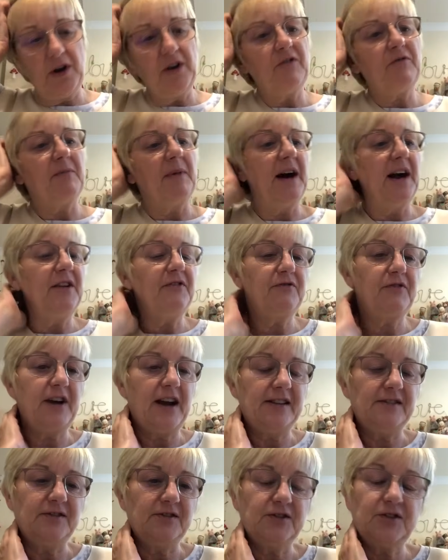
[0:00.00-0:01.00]
of my
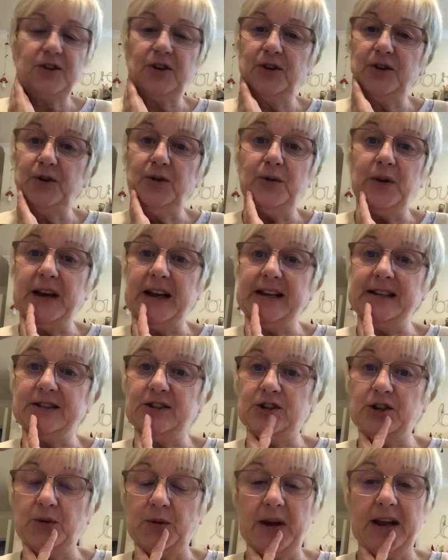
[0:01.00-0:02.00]
friends who is
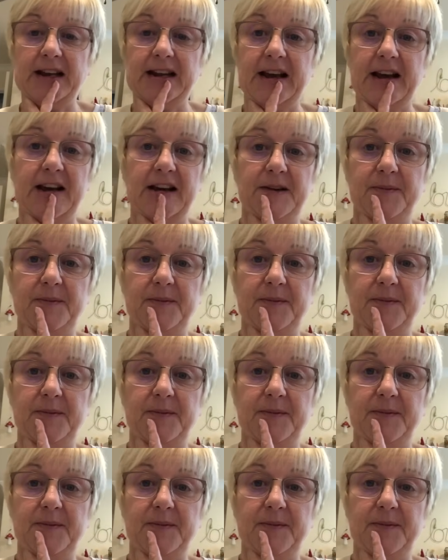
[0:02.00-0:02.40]
doing